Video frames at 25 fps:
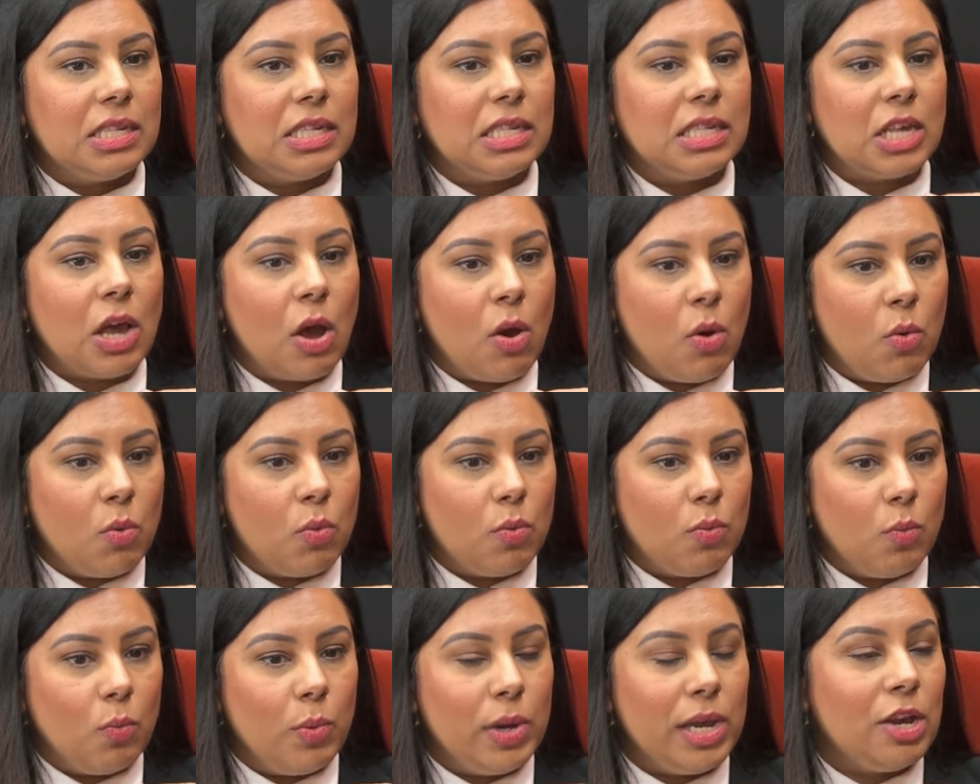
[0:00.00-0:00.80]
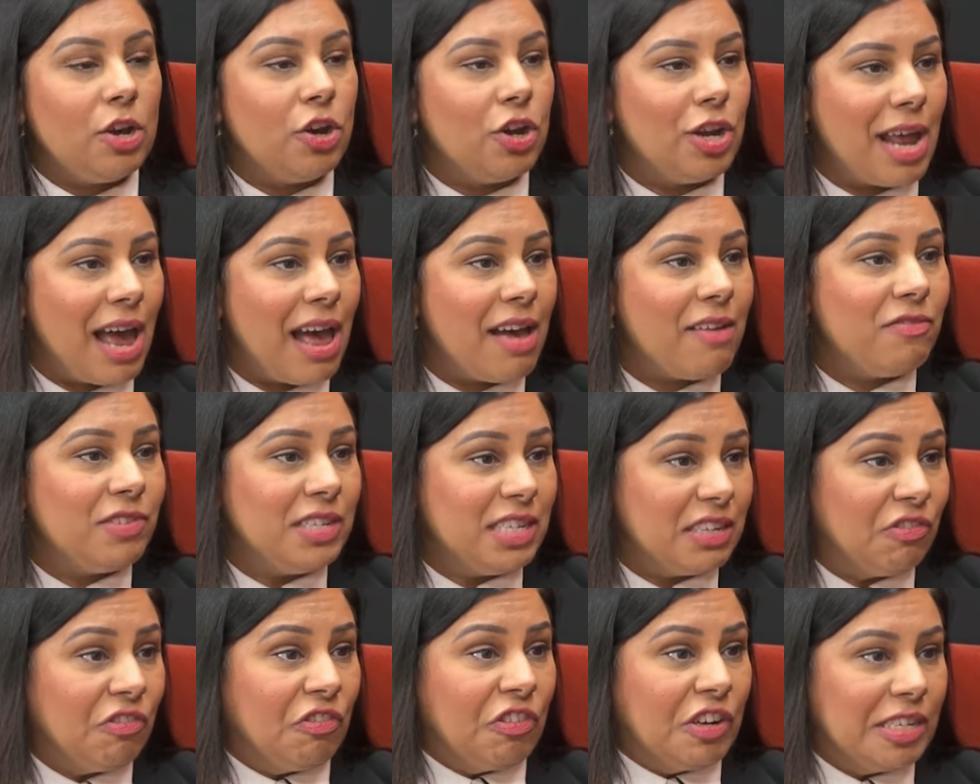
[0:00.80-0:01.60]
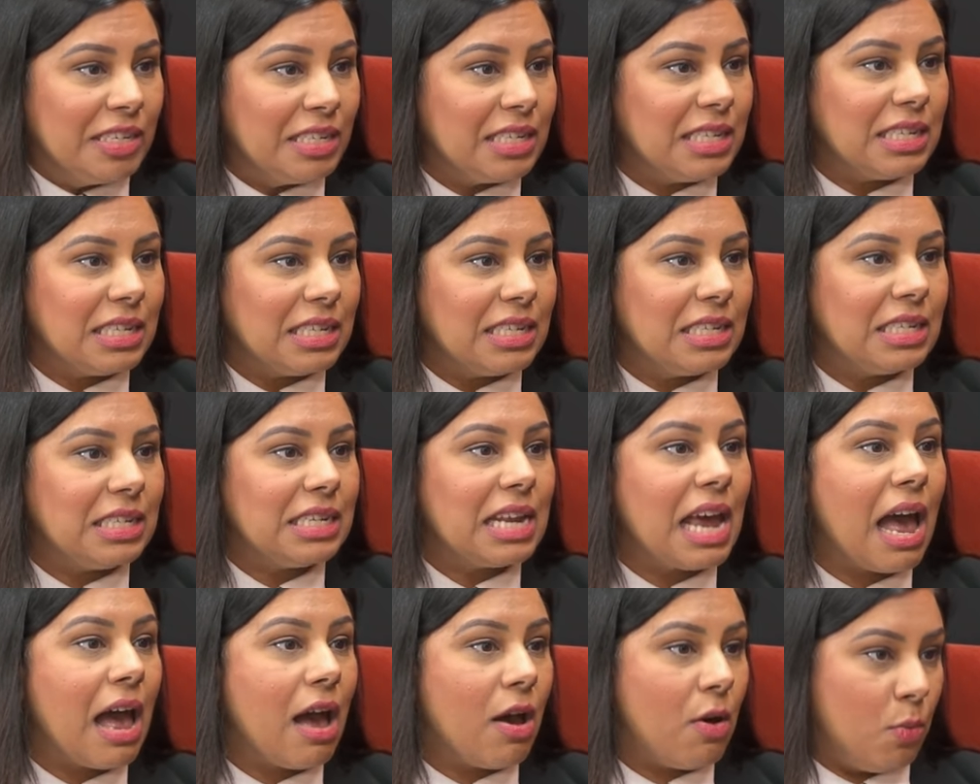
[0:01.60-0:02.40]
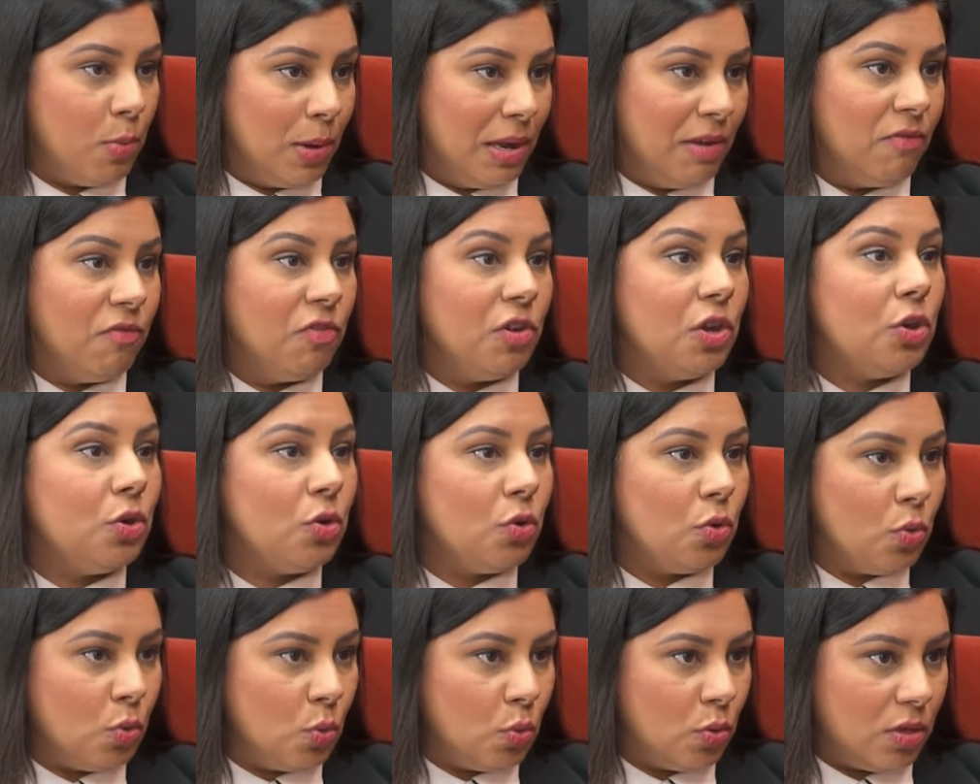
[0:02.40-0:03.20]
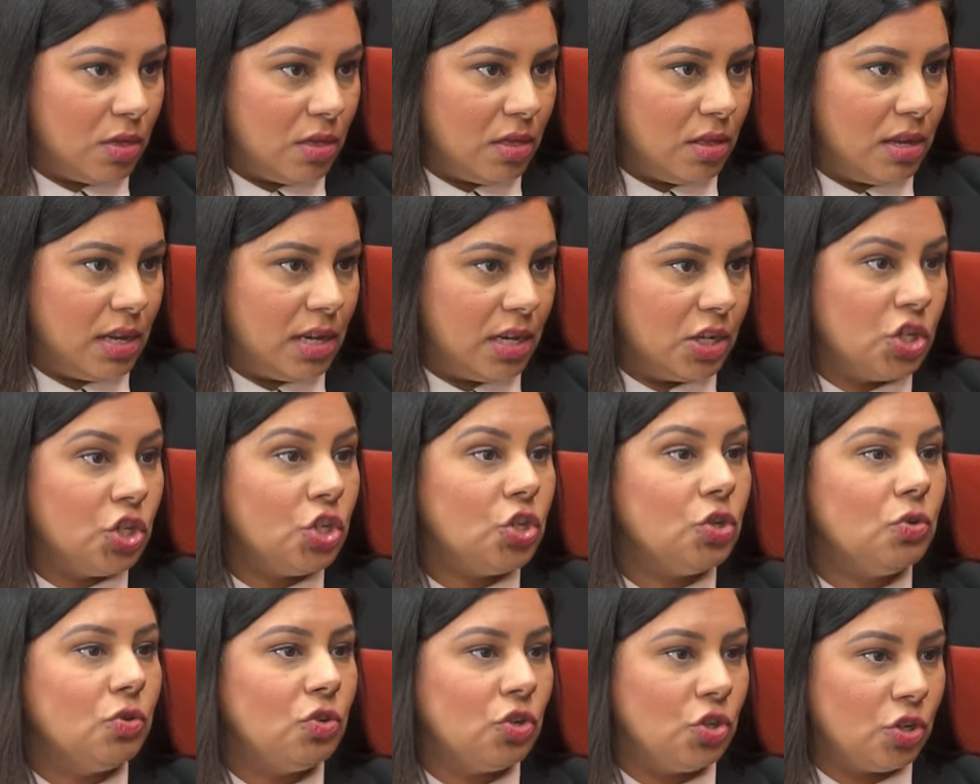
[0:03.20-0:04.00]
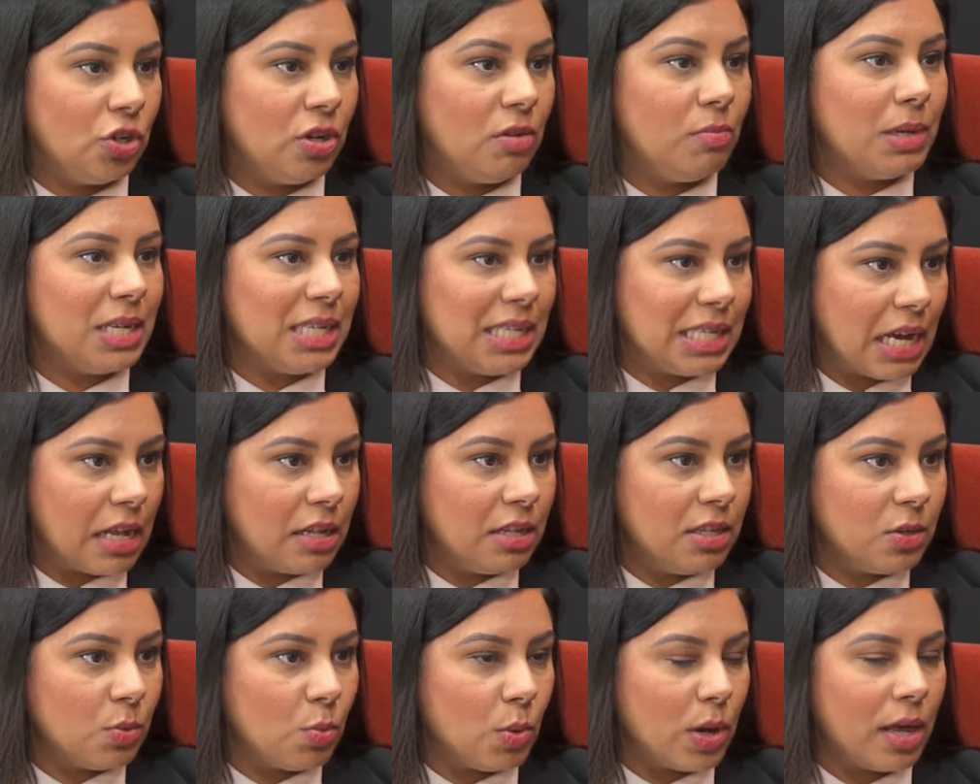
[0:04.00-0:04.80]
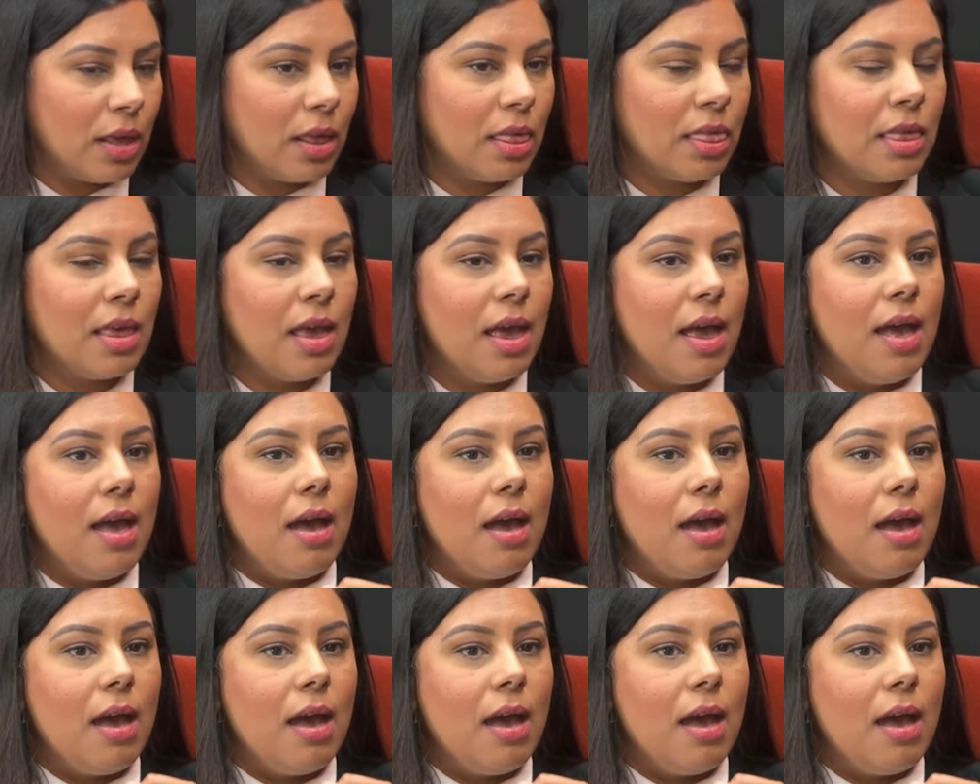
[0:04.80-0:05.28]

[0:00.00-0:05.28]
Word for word: So we could have differences in how we view issues should be dealt with.